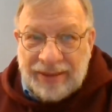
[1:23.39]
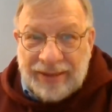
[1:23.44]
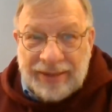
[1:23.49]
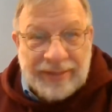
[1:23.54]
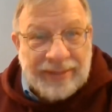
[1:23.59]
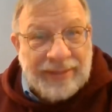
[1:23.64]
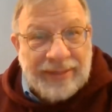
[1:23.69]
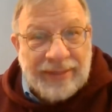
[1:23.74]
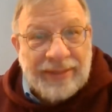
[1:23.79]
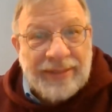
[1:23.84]

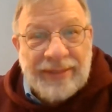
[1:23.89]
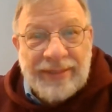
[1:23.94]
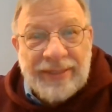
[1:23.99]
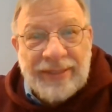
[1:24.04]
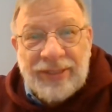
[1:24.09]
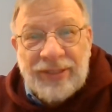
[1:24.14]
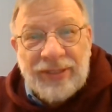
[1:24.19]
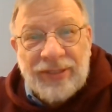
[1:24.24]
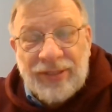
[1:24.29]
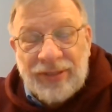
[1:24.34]
Until the
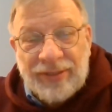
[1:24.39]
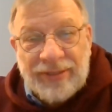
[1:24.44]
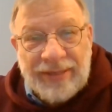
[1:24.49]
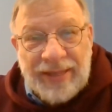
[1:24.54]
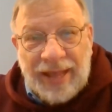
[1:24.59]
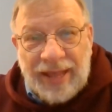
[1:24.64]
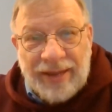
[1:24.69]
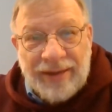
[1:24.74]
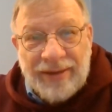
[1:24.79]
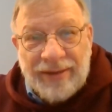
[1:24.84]
dishes are
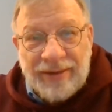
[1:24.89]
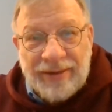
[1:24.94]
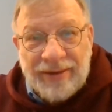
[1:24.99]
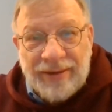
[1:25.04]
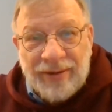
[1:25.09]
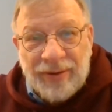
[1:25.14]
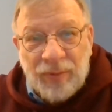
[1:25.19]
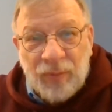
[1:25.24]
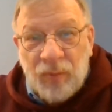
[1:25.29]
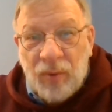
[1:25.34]
done,
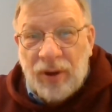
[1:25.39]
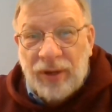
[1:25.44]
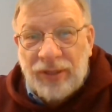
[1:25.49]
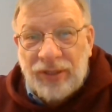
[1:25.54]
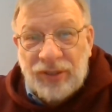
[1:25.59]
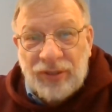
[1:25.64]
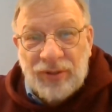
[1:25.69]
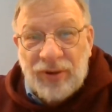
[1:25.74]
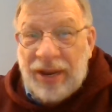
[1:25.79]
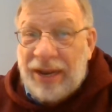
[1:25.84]

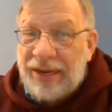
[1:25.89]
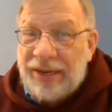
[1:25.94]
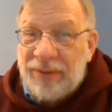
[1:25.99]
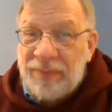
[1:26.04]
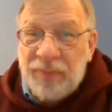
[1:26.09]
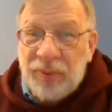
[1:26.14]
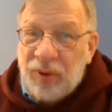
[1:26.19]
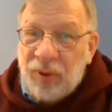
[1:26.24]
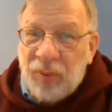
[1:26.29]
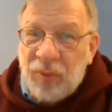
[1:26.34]
washed, dried,
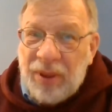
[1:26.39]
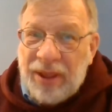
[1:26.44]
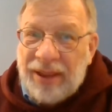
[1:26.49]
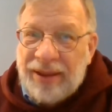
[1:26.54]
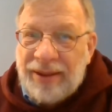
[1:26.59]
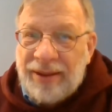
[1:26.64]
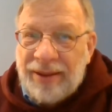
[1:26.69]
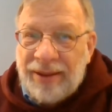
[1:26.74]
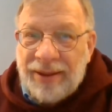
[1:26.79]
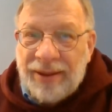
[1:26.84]
and put
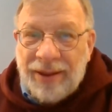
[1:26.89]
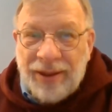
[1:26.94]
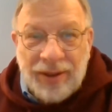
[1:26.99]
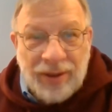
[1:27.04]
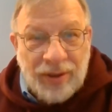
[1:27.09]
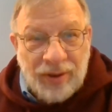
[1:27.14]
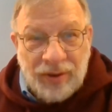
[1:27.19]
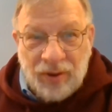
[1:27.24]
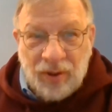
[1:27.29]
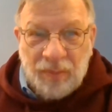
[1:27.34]
away,
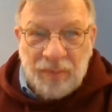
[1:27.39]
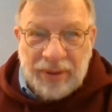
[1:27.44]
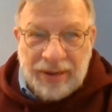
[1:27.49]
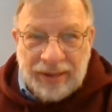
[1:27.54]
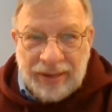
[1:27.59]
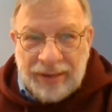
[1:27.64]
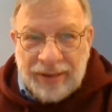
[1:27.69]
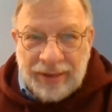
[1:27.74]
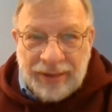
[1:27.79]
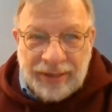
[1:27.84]

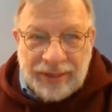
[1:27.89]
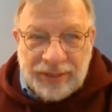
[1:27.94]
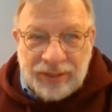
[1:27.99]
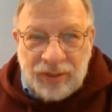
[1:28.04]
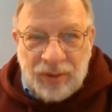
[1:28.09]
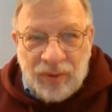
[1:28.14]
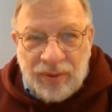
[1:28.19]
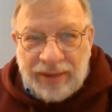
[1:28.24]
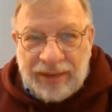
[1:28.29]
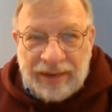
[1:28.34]
nobody is
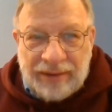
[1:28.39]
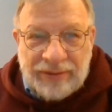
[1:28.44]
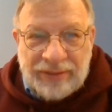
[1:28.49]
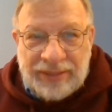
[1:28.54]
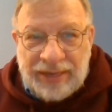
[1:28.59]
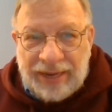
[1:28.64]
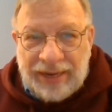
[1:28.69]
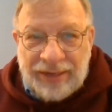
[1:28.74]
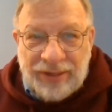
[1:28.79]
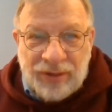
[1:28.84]
going
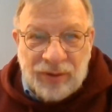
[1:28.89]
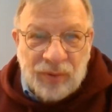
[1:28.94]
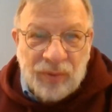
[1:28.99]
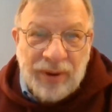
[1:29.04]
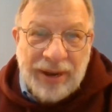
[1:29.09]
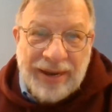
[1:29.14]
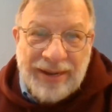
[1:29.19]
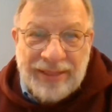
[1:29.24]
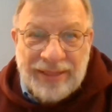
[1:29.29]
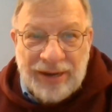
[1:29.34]
outside to
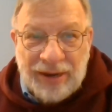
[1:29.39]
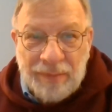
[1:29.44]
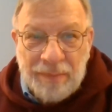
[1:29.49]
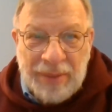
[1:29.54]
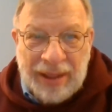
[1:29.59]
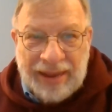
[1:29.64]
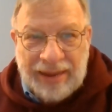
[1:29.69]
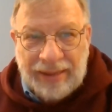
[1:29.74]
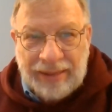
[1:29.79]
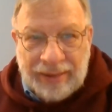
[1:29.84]
ride their
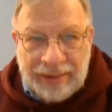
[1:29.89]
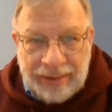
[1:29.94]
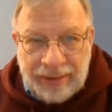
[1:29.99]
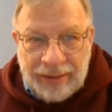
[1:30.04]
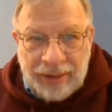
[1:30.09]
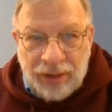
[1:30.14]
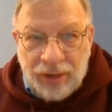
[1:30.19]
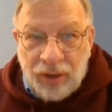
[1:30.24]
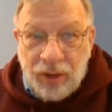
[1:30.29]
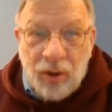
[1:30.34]
bike.
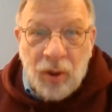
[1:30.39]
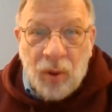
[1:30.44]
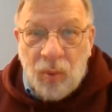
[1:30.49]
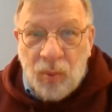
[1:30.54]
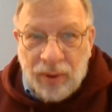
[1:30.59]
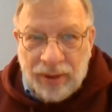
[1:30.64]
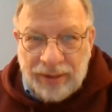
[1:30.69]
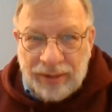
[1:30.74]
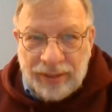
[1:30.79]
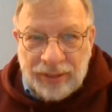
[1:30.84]
No
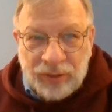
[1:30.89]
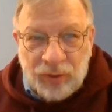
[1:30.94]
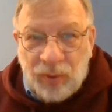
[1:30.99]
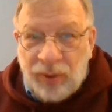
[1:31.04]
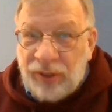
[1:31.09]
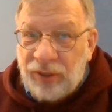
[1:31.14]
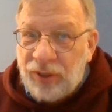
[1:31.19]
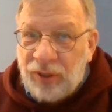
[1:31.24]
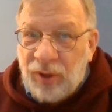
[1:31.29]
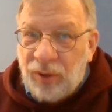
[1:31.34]
one is
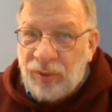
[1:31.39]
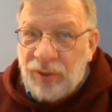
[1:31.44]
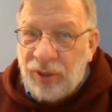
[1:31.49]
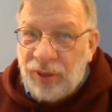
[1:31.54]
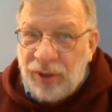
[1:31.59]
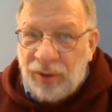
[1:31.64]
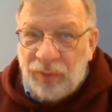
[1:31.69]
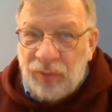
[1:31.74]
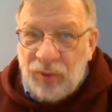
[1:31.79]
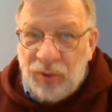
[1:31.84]
going to go to
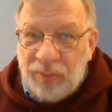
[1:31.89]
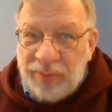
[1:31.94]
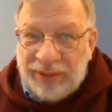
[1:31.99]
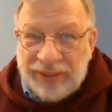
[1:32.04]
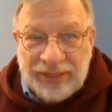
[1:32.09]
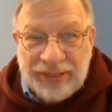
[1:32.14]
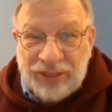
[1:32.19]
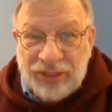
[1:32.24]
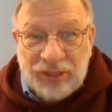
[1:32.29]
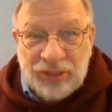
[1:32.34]
their room
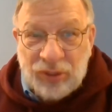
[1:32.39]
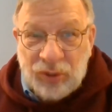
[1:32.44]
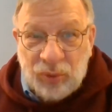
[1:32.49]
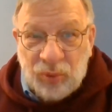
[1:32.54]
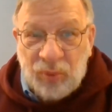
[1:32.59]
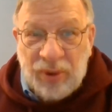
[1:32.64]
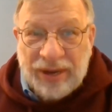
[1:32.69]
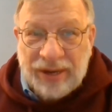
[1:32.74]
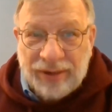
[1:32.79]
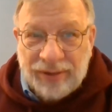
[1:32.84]
and listen
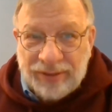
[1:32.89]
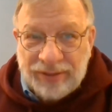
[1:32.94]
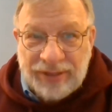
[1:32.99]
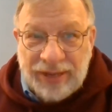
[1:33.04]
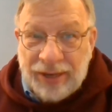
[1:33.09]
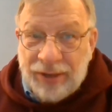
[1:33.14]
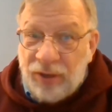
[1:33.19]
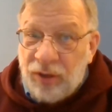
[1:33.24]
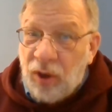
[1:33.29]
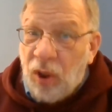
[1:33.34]
to records.
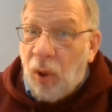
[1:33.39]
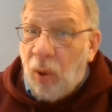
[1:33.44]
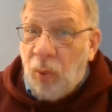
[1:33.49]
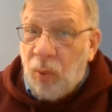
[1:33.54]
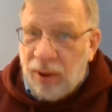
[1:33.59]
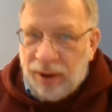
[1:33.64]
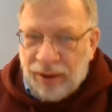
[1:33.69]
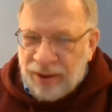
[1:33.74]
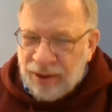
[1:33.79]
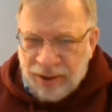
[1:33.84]
And no
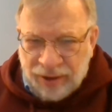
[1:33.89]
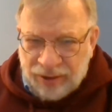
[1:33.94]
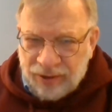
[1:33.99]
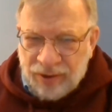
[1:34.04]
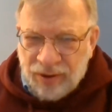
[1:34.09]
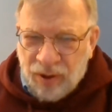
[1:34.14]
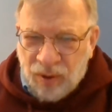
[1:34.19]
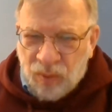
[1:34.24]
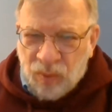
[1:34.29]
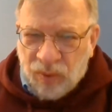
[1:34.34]

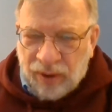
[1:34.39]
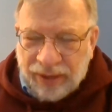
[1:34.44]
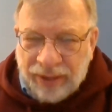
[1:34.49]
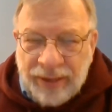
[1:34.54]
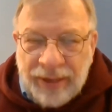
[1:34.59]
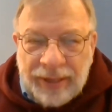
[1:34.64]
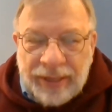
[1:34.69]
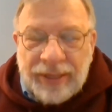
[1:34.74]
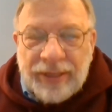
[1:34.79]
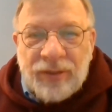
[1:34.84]

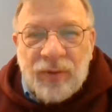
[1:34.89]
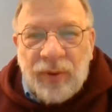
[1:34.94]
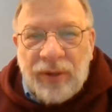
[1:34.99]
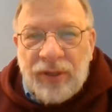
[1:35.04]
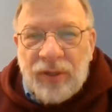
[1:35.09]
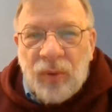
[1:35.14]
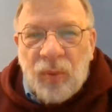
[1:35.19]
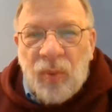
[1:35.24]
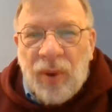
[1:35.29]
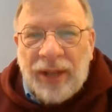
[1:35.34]
one is
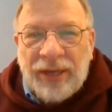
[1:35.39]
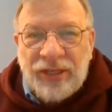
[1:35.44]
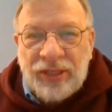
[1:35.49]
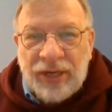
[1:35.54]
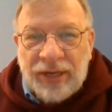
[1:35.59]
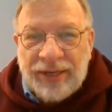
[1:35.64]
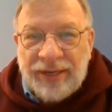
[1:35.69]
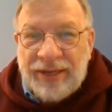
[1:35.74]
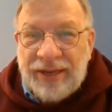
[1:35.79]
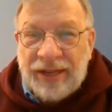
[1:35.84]
going to
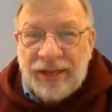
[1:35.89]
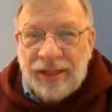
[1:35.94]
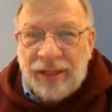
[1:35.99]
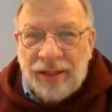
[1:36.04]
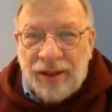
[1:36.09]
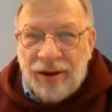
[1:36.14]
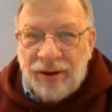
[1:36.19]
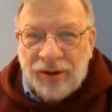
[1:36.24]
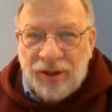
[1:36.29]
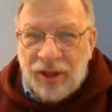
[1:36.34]
watch Dick
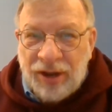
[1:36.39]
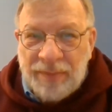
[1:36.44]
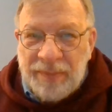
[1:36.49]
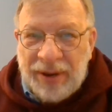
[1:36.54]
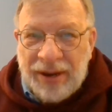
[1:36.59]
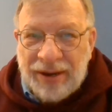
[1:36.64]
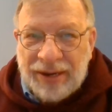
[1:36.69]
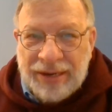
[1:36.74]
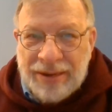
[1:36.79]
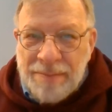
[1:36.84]
Clark on
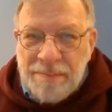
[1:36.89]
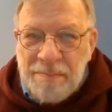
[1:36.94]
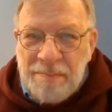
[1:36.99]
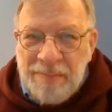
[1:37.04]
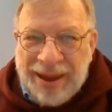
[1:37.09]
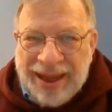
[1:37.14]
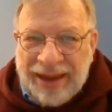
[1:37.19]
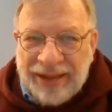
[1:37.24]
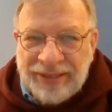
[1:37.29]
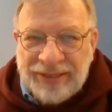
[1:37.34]
American
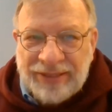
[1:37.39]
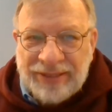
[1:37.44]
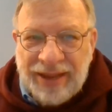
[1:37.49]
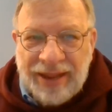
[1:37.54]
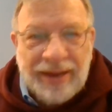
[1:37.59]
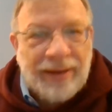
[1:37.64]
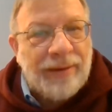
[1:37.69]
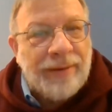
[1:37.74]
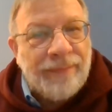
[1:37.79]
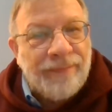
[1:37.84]

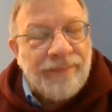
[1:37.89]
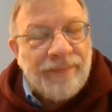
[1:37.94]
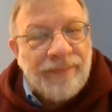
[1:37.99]
Bandstand.